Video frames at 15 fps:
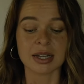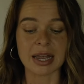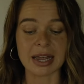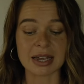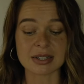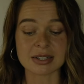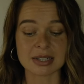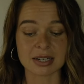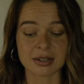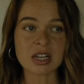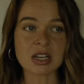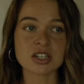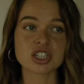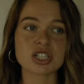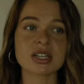And
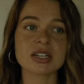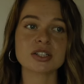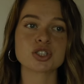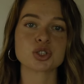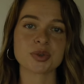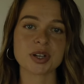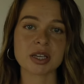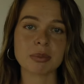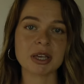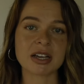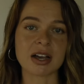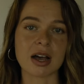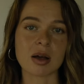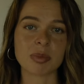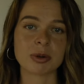just like
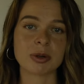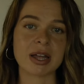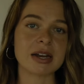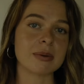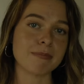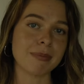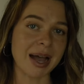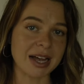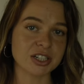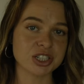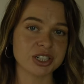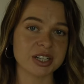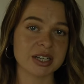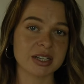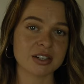dreaming up and
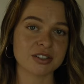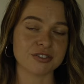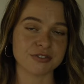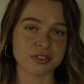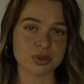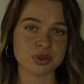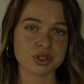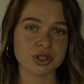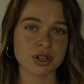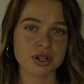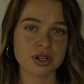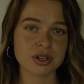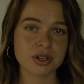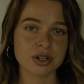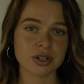imagining a
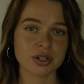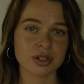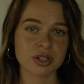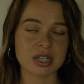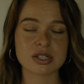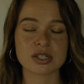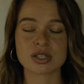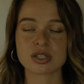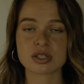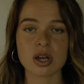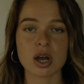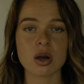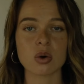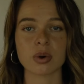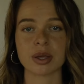future is
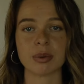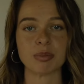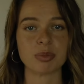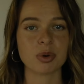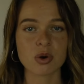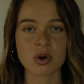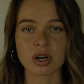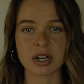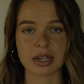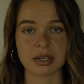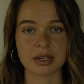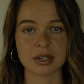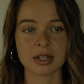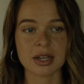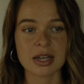so
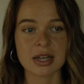important.